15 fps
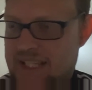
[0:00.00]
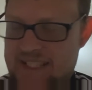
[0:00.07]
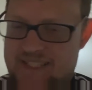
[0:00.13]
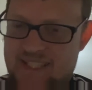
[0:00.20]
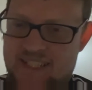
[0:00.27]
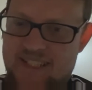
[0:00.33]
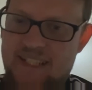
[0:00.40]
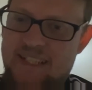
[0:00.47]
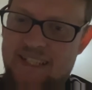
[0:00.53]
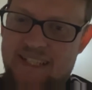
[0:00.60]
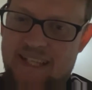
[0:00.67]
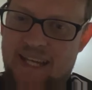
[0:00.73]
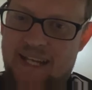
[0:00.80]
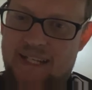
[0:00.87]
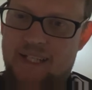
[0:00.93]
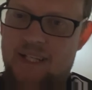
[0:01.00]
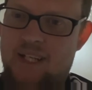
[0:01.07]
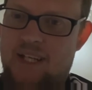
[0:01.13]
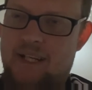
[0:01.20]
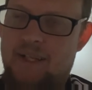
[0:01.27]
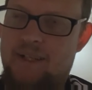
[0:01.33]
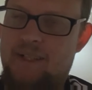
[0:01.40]
It's just that he can't
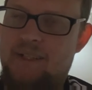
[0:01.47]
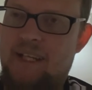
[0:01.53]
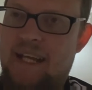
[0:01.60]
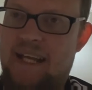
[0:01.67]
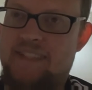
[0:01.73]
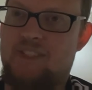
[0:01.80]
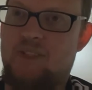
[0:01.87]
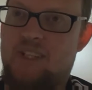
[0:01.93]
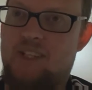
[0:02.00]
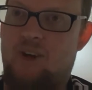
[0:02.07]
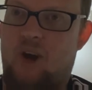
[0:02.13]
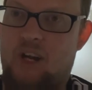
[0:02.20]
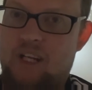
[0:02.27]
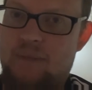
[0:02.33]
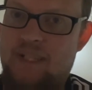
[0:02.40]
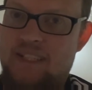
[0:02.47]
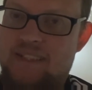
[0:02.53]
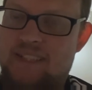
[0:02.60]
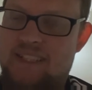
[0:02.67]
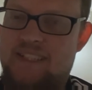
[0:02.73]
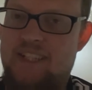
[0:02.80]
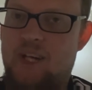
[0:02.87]
answer the
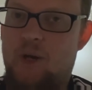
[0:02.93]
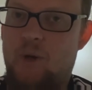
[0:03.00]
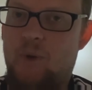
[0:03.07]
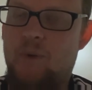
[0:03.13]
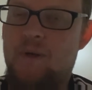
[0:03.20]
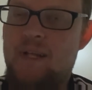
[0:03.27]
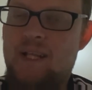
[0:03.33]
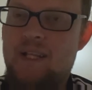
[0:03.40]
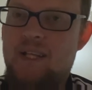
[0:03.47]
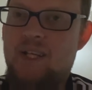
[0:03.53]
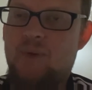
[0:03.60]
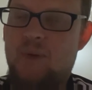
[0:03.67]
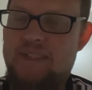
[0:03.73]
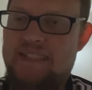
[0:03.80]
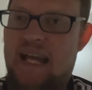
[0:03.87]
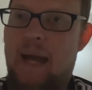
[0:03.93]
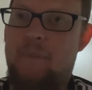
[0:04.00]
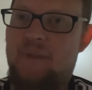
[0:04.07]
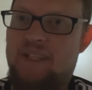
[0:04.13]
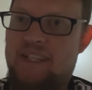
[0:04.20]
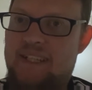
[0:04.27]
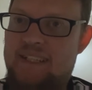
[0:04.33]
arguments. And so what's
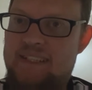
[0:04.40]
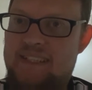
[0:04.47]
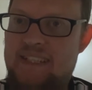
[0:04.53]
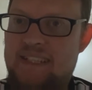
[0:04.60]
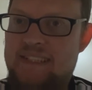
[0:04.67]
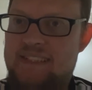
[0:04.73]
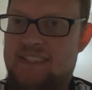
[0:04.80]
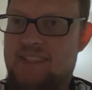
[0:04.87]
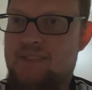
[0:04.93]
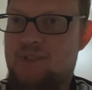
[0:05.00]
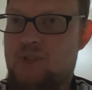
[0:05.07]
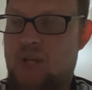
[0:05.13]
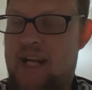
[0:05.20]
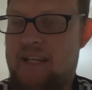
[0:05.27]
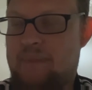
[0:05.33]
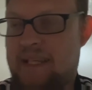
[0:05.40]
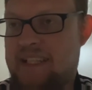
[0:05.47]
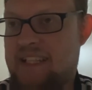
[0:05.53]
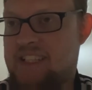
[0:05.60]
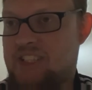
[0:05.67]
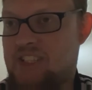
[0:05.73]
happened is he's trying to make